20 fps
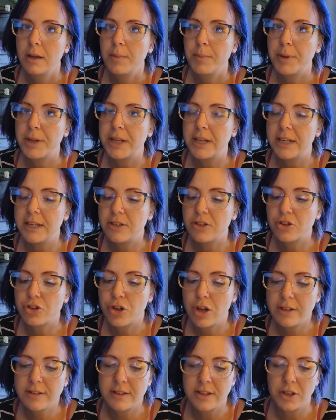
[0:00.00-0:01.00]
But you need to
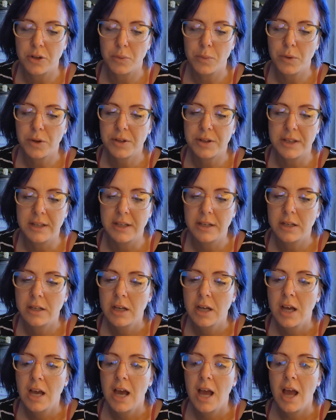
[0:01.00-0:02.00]
trust that you're worth it.
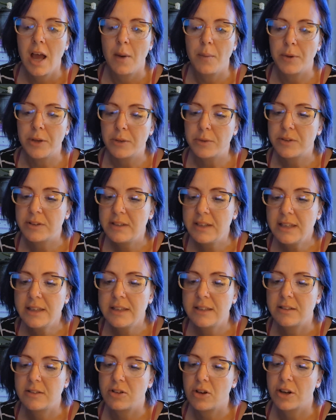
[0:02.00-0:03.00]
And when you see
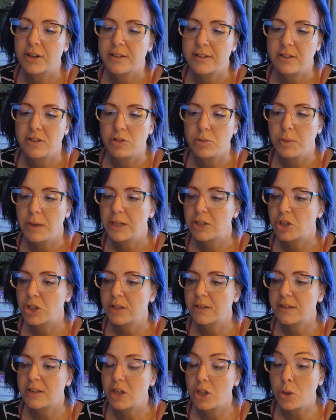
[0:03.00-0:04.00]
these dark
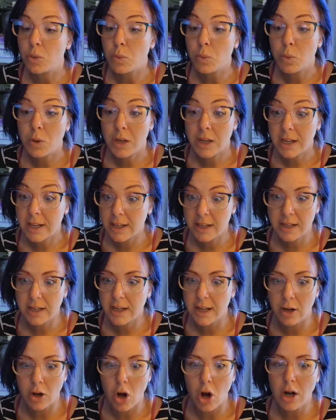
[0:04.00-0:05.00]
situations, that you
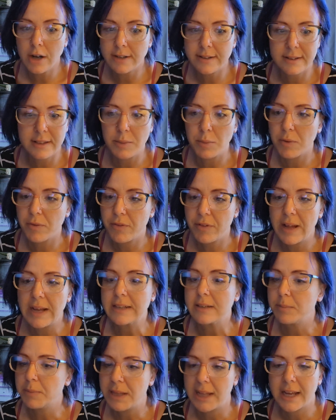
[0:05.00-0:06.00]
can honestly
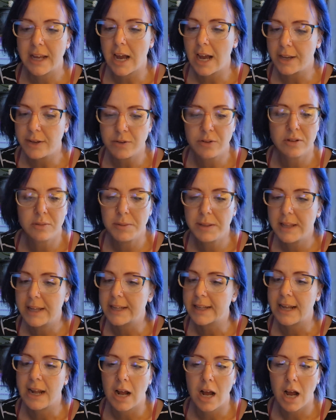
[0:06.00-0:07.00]
reflect and be like, I used to be
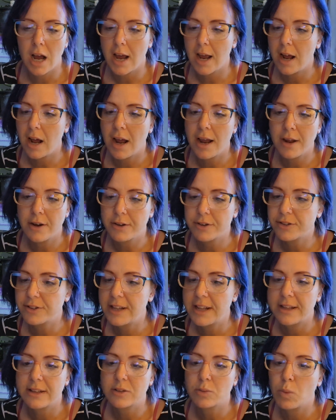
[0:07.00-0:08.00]
like that. I
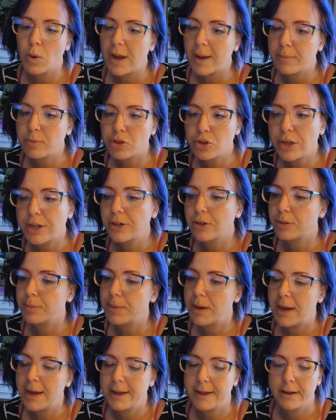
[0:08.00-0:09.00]
understand. That's why I'm triggered
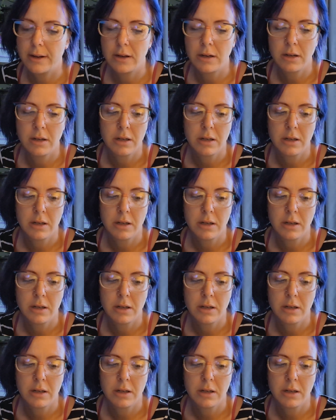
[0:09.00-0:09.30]
by it.